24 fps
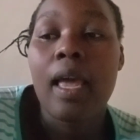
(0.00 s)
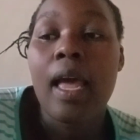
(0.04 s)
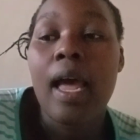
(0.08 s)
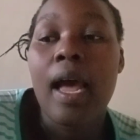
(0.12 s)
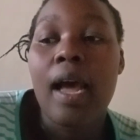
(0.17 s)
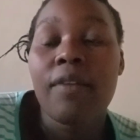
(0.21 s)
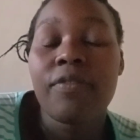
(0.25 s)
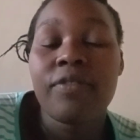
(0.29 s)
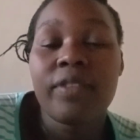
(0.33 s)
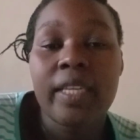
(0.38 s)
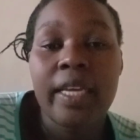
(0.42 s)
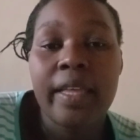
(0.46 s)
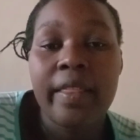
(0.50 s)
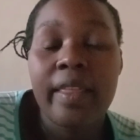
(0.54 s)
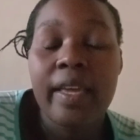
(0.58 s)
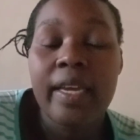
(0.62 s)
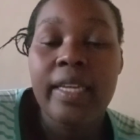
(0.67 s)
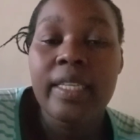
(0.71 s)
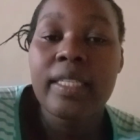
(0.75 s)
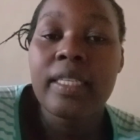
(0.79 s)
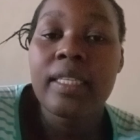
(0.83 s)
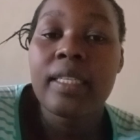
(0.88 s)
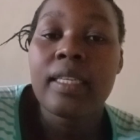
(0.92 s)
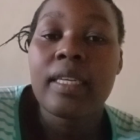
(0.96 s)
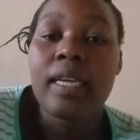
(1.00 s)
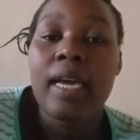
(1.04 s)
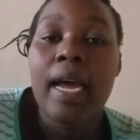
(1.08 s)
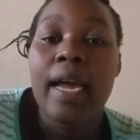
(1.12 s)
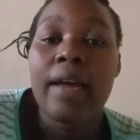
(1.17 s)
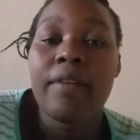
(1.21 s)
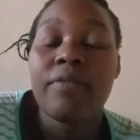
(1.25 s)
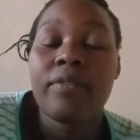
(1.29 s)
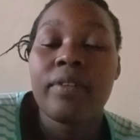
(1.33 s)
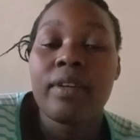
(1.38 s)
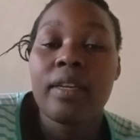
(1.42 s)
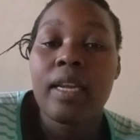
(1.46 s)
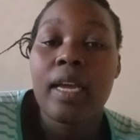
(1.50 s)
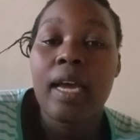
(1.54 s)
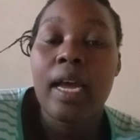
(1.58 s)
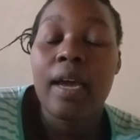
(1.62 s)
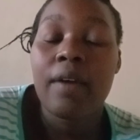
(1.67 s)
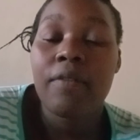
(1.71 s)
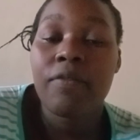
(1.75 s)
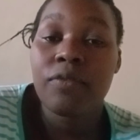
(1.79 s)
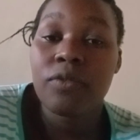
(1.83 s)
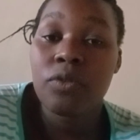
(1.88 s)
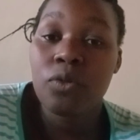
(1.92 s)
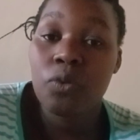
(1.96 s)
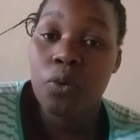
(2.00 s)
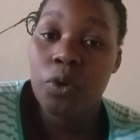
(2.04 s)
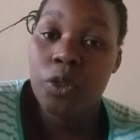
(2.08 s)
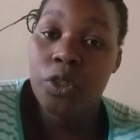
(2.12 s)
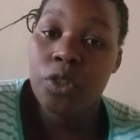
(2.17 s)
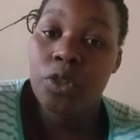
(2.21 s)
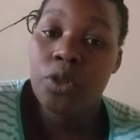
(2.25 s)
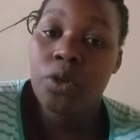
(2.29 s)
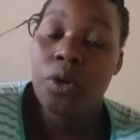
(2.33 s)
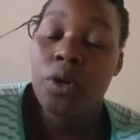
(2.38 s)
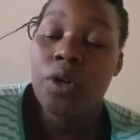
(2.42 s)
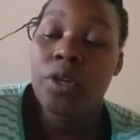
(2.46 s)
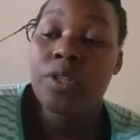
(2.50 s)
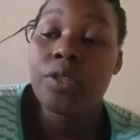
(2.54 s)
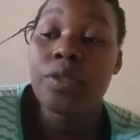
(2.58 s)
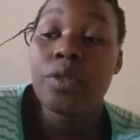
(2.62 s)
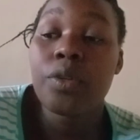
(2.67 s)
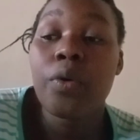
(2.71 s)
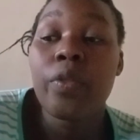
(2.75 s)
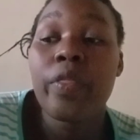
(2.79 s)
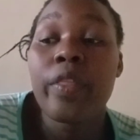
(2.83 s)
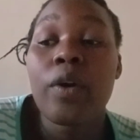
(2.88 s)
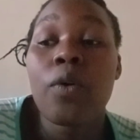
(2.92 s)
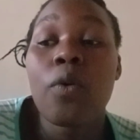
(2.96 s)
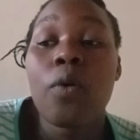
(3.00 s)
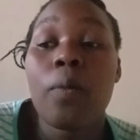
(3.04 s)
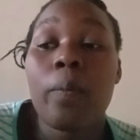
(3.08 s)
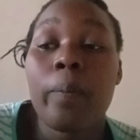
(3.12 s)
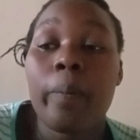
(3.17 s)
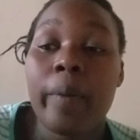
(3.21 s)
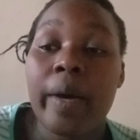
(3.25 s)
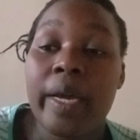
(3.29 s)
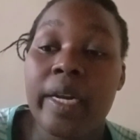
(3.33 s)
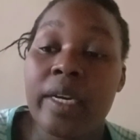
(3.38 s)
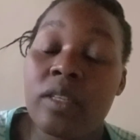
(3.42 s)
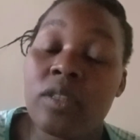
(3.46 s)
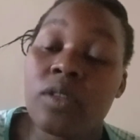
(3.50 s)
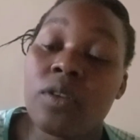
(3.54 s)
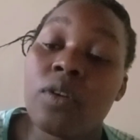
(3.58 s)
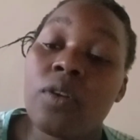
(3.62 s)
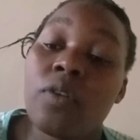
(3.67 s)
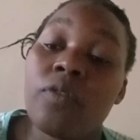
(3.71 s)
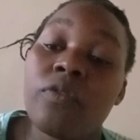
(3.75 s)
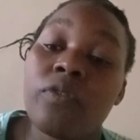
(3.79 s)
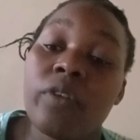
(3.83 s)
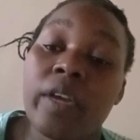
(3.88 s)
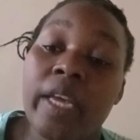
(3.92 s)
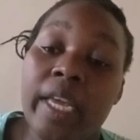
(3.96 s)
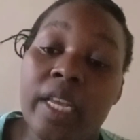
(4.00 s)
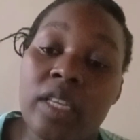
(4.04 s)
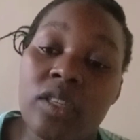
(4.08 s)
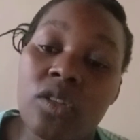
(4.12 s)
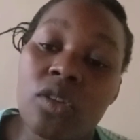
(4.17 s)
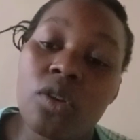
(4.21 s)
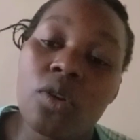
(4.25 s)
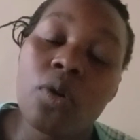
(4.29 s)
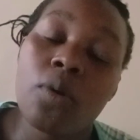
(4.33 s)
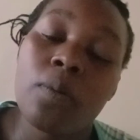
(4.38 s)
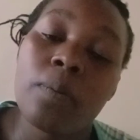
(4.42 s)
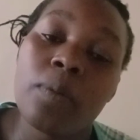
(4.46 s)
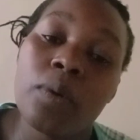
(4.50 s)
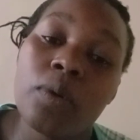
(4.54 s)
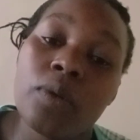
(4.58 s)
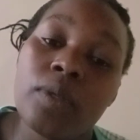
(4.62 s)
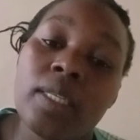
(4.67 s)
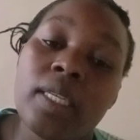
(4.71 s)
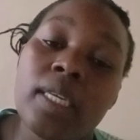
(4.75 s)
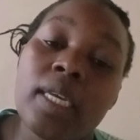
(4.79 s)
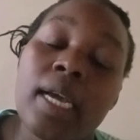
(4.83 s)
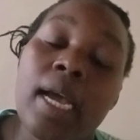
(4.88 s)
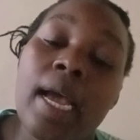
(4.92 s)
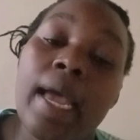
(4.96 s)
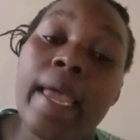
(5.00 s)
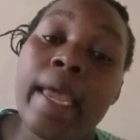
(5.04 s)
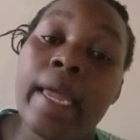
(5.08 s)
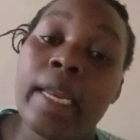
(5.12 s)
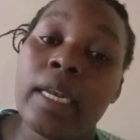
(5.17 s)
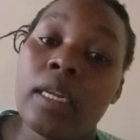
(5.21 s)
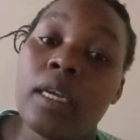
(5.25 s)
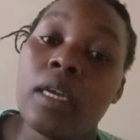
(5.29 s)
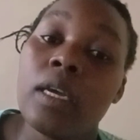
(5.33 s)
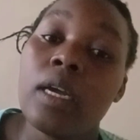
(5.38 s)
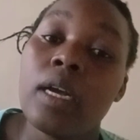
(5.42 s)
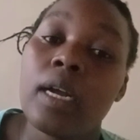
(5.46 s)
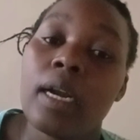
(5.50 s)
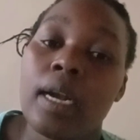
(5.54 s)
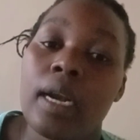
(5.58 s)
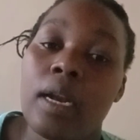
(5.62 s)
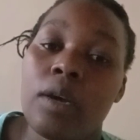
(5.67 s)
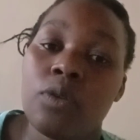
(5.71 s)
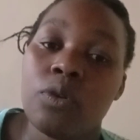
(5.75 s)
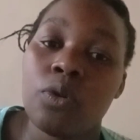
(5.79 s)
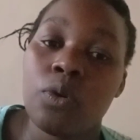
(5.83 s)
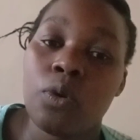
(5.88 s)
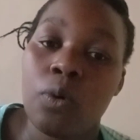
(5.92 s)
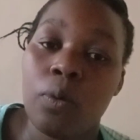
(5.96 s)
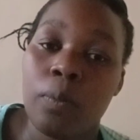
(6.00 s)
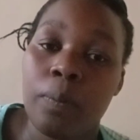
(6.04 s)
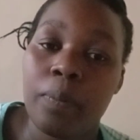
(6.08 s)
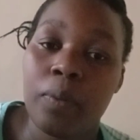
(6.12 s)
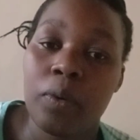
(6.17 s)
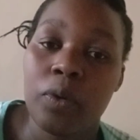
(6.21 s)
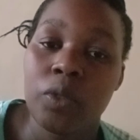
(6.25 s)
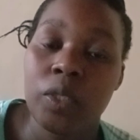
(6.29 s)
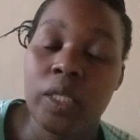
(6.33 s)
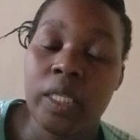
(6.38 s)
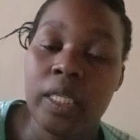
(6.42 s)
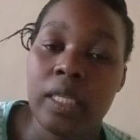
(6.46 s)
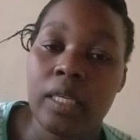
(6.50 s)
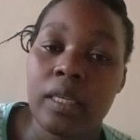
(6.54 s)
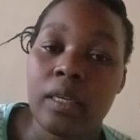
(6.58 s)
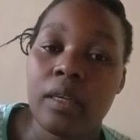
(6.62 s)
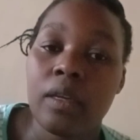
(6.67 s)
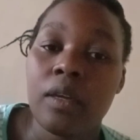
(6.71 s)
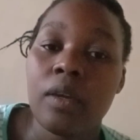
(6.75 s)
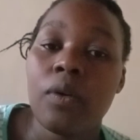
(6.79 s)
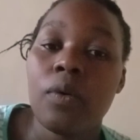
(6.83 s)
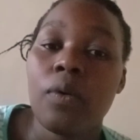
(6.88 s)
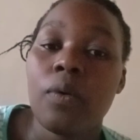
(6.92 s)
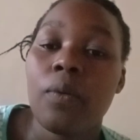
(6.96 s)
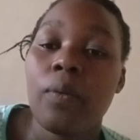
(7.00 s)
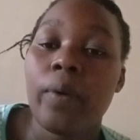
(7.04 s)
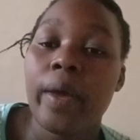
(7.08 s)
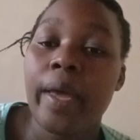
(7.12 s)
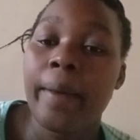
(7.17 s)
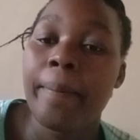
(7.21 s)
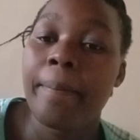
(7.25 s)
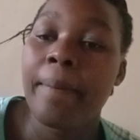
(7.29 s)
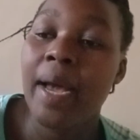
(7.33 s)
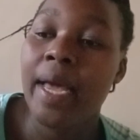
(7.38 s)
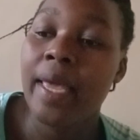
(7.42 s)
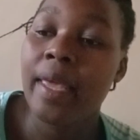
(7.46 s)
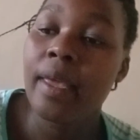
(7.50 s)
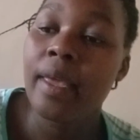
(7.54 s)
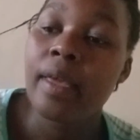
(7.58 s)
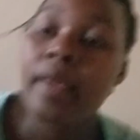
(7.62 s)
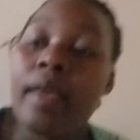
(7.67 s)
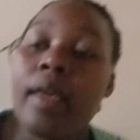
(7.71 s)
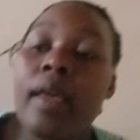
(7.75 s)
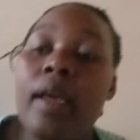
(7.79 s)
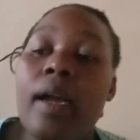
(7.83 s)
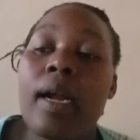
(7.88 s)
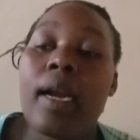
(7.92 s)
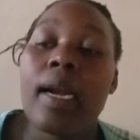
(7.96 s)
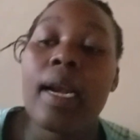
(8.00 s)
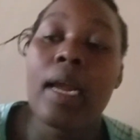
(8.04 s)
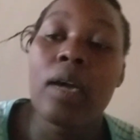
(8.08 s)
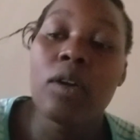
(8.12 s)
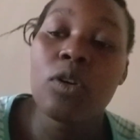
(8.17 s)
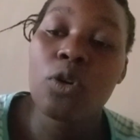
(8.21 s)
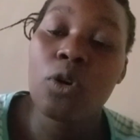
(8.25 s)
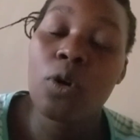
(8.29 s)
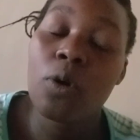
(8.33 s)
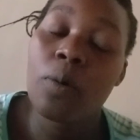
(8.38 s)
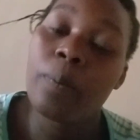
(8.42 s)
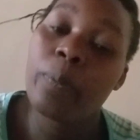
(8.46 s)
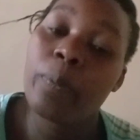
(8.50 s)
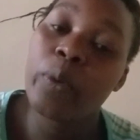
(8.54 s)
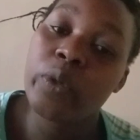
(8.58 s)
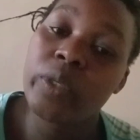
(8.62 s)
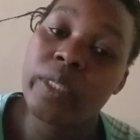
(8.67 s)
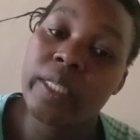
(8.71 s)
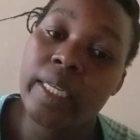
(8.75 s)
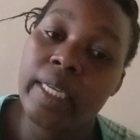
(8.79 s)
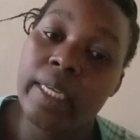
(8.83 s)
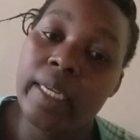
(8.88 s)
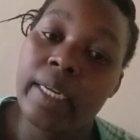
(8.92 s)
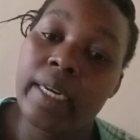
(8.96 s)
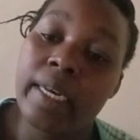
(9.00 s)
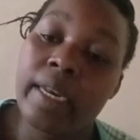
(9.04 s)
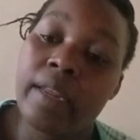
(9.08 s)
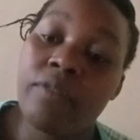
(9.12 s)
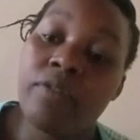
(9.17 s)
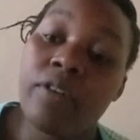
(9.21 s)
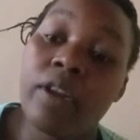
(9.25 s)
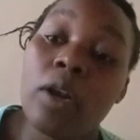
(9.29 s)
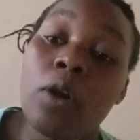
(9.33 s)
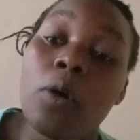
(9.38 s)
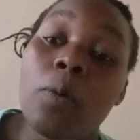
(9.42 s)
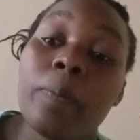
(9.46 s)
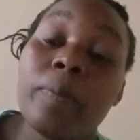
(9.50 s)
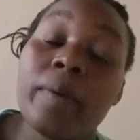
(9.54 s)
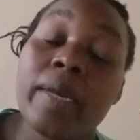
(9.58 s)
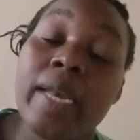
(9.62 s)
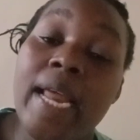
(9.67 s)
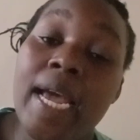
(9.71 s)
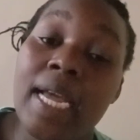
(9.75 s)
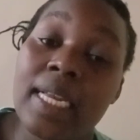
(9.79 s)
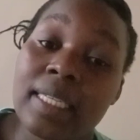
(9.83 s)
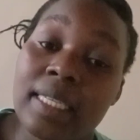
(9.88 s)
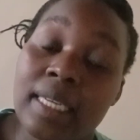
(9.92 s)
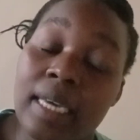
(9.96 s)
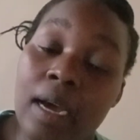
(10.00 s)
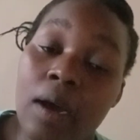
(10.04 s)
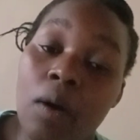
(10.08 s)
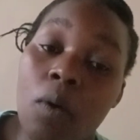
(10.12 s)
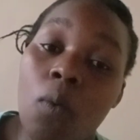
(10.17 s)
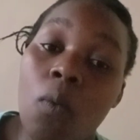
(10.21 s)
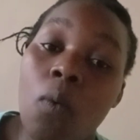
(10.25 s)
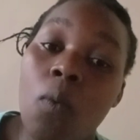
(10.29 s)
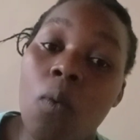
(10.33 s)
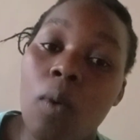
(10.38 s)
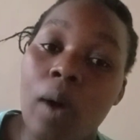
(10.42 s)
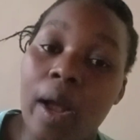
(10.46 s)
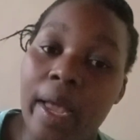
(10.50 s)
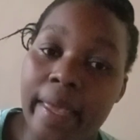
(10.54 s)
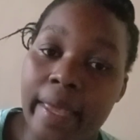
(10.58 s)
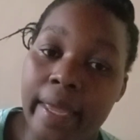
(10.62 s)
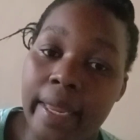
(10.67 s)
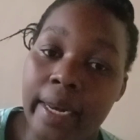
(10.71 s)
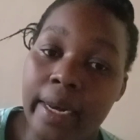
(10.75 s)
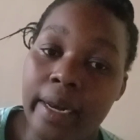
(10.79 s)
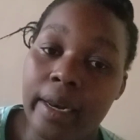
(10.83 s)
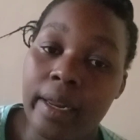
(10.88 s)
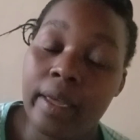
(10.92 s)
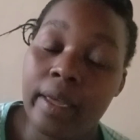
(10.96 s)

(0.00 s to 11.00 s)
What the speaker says: After that, I've watched also the comparison of edge computing and cloud computing, whereby cloud computing develops data while